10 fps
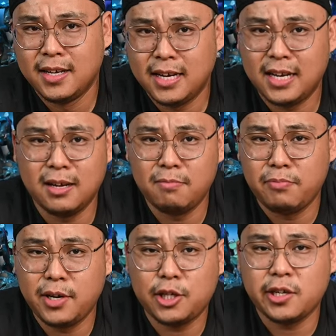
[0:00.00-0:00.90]
And I'm
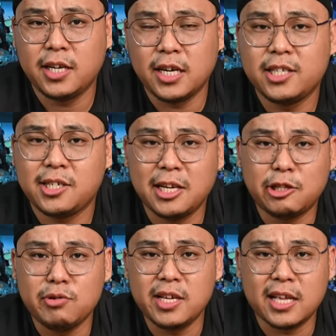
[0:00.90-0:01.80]
pretty sure the Jelly
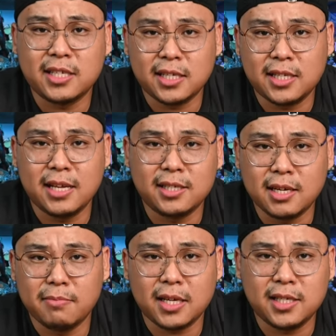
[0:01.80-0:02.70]
2E can sustain
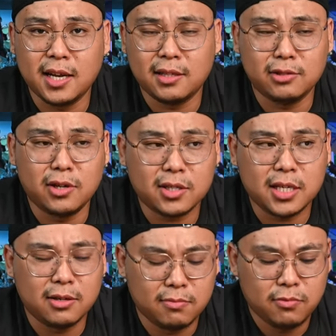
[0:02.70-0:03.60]
some accidental knocks
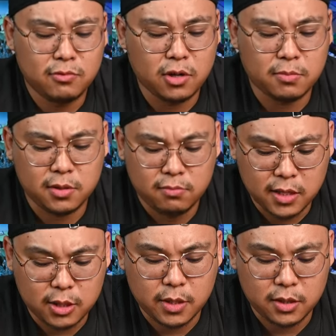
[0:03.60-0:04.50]
and drops
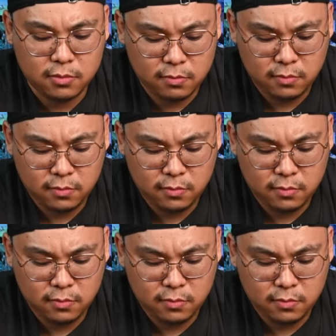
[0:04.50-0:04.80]
as well.